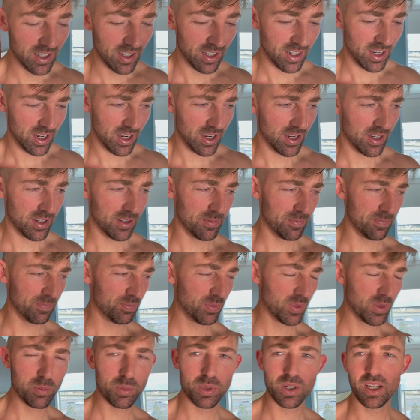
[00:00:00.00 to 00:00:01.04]
Um,
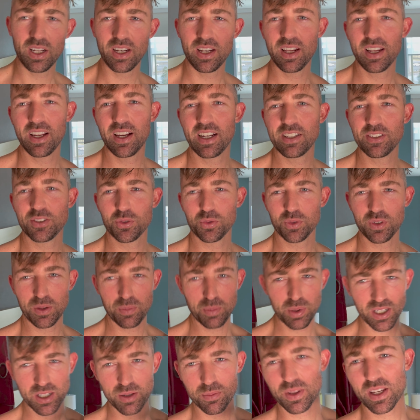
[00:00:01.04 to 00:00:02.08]
but I just wanted to
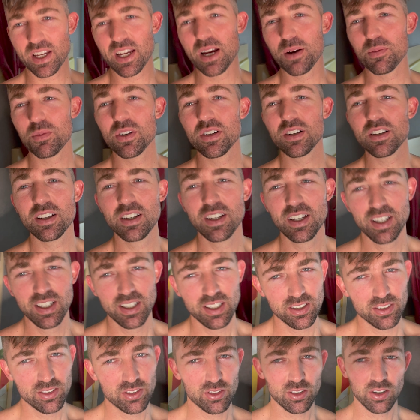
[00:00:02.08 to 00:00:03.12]
pick up the camera,
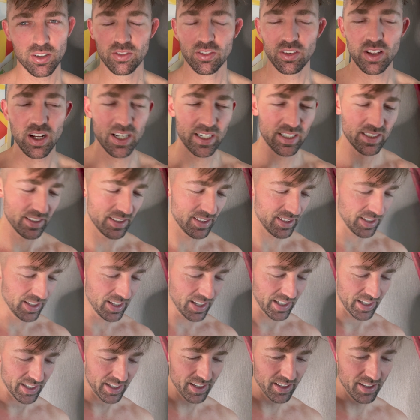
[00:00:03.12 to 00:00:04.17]
start vlogging
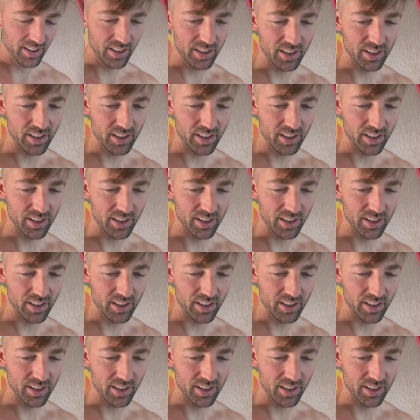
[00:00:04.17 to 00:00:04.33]
today.